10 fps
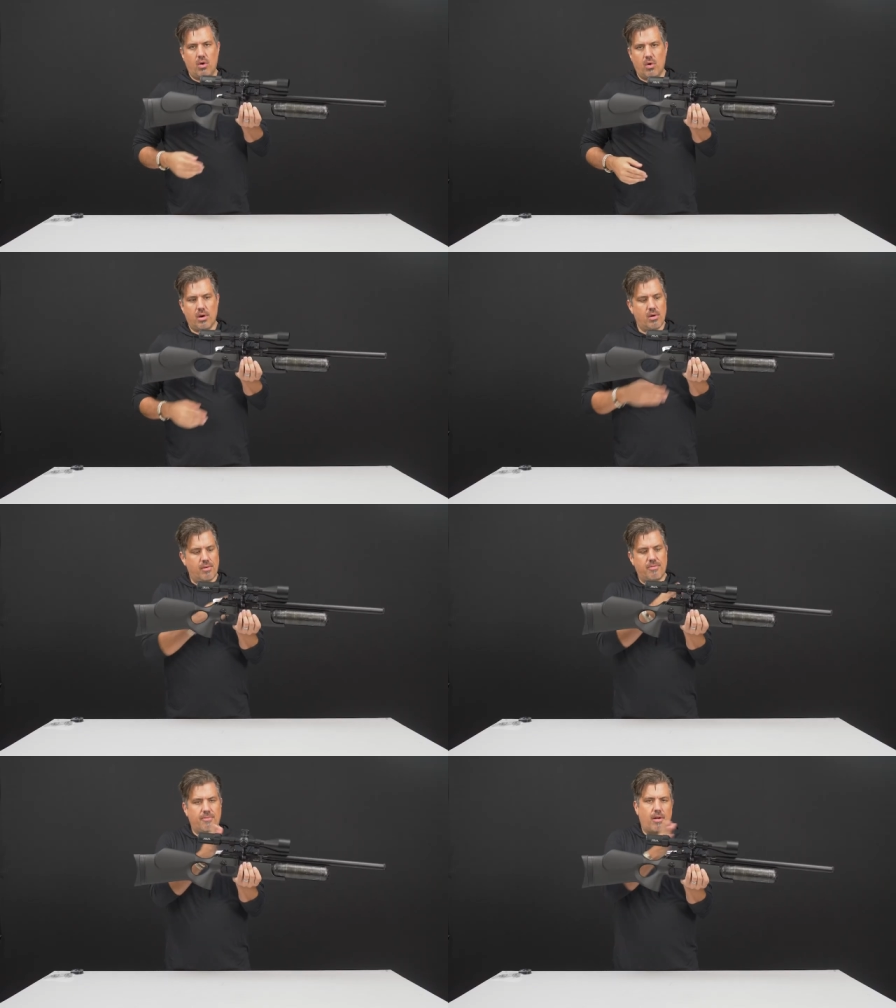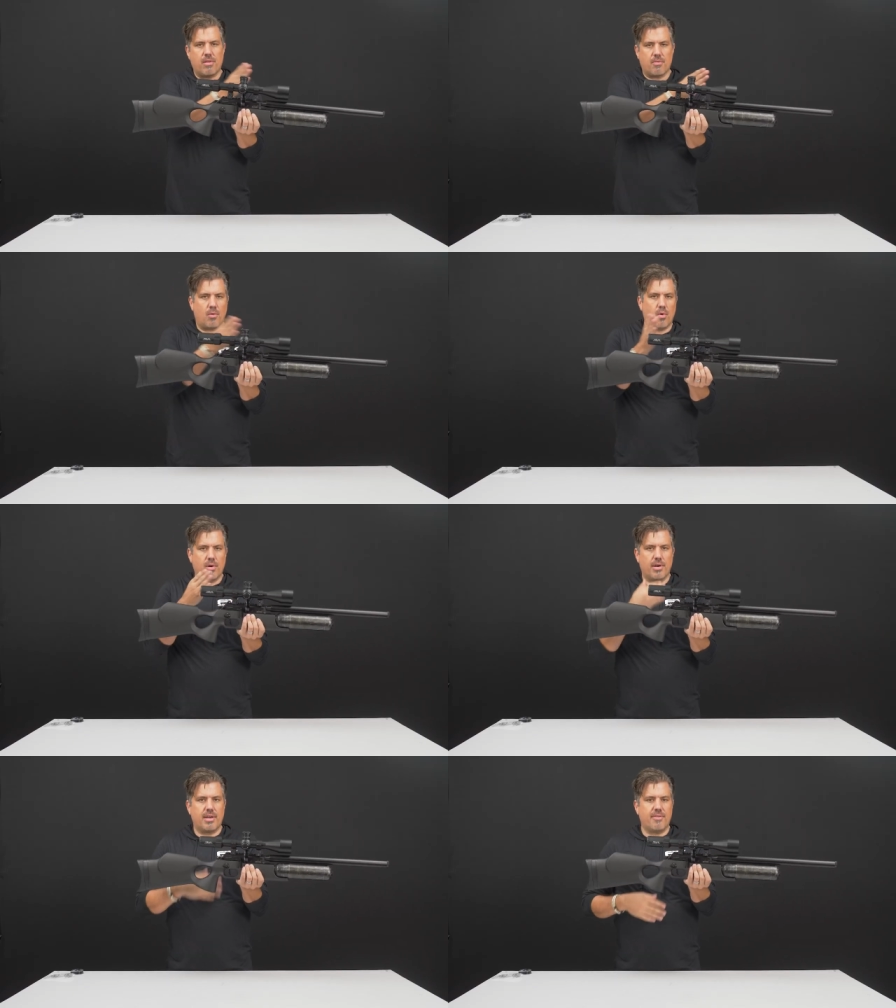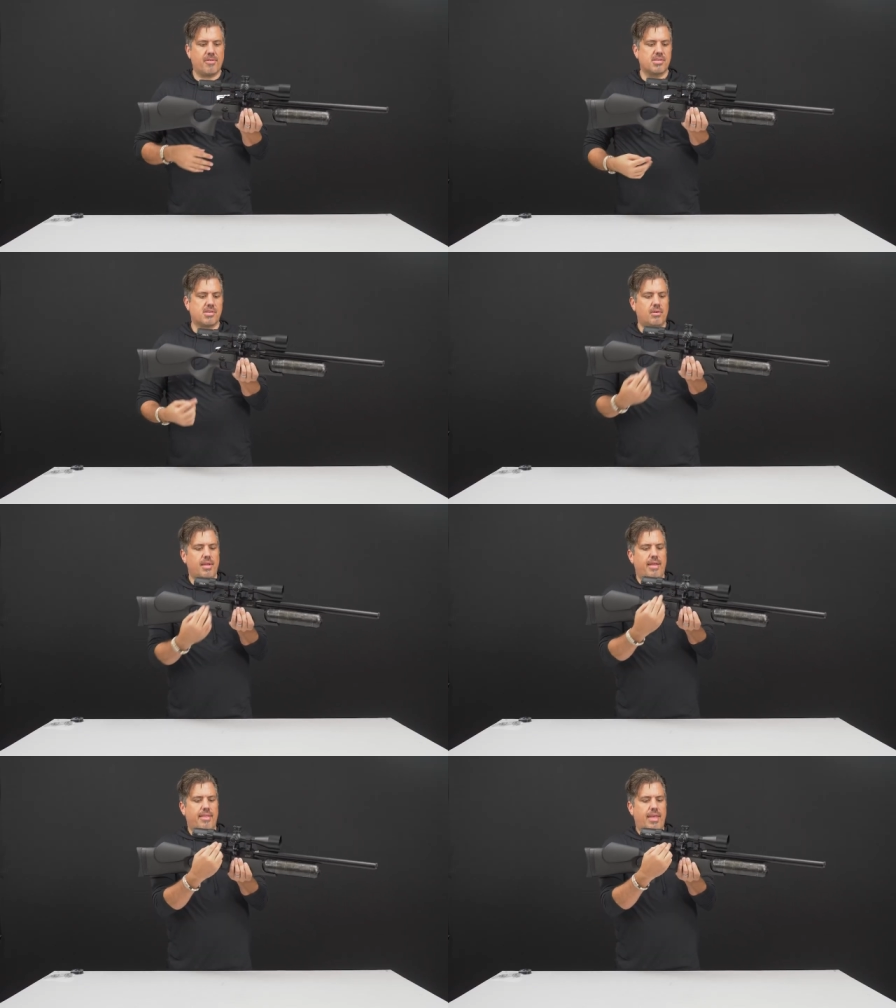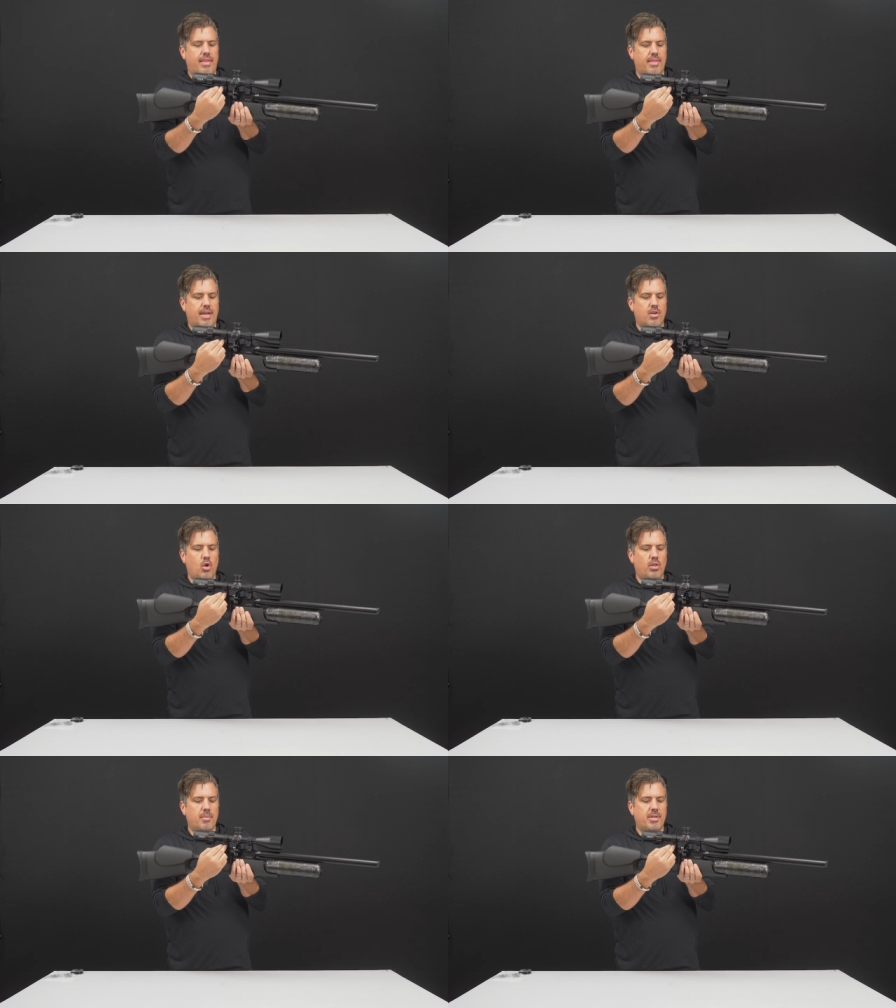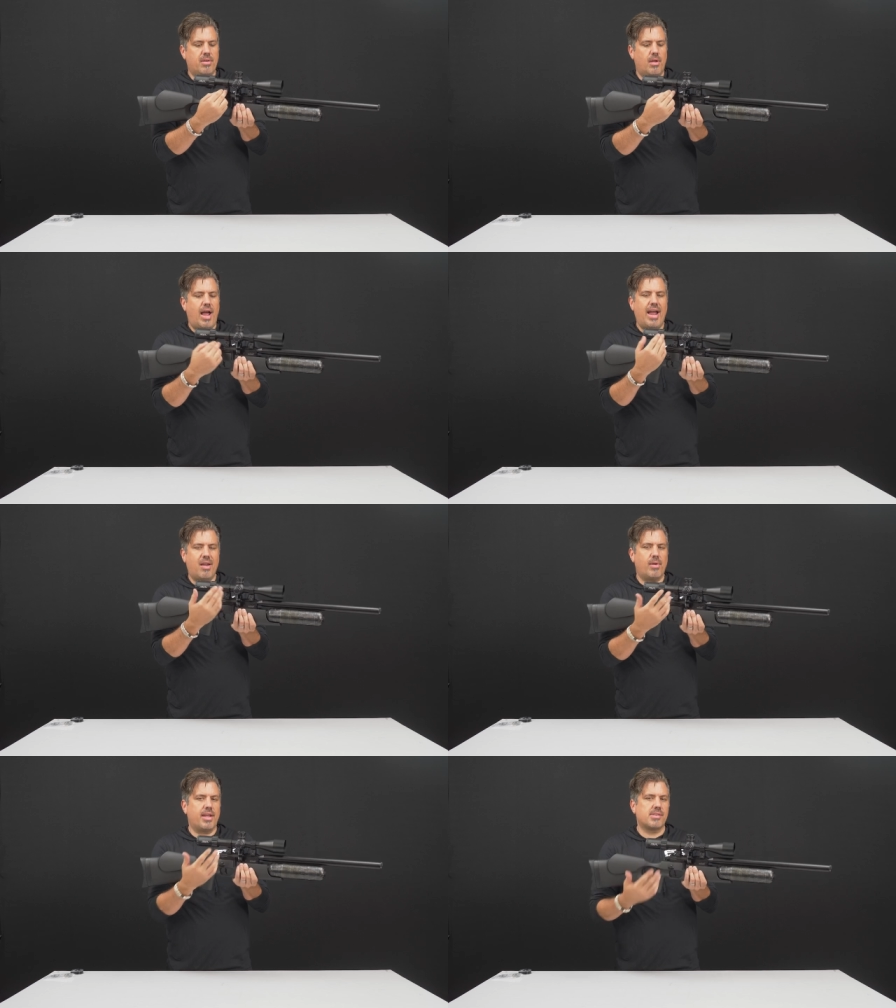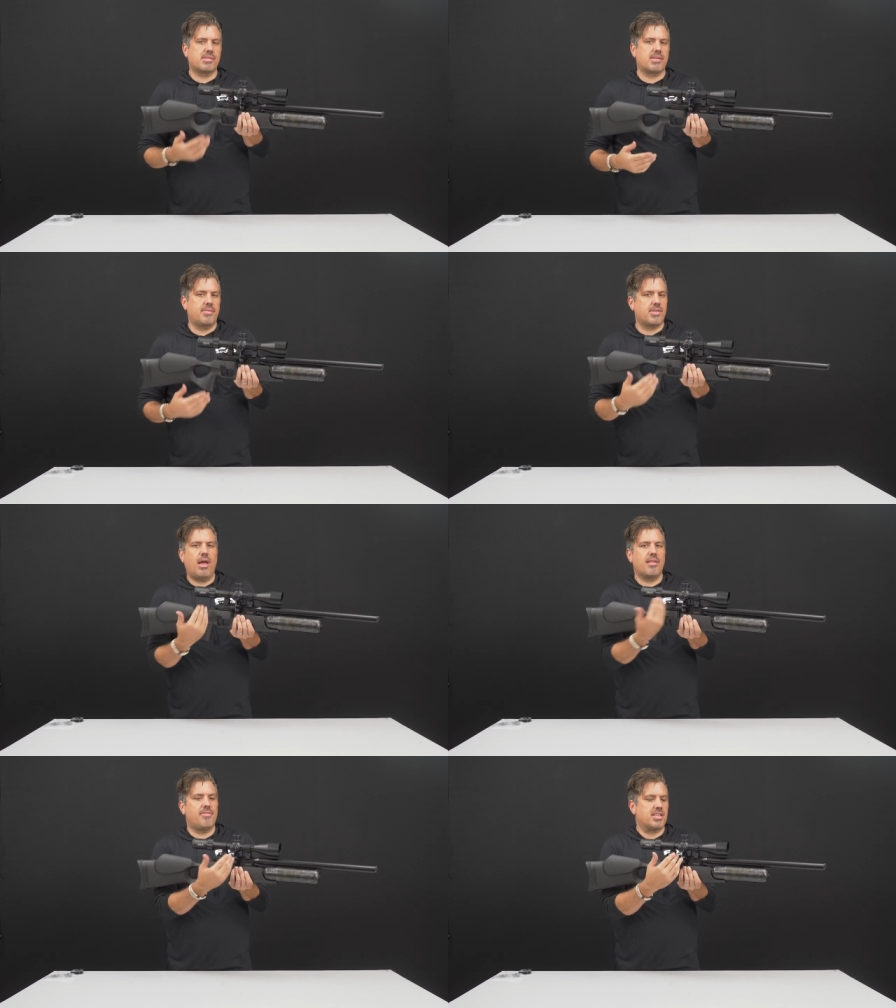lower, or farther forward and different. So that, that no limit high rings gives you all the